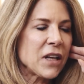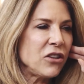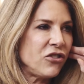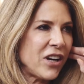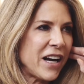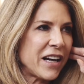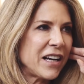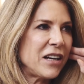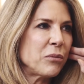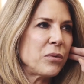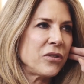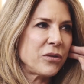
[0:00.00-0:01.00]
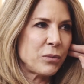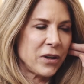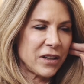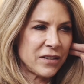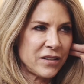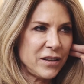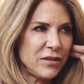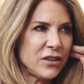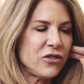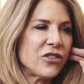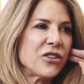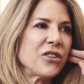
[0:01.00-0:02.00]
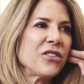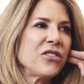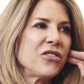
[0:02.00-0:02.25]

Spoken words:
jacket, was wearing a sleeveless shirt.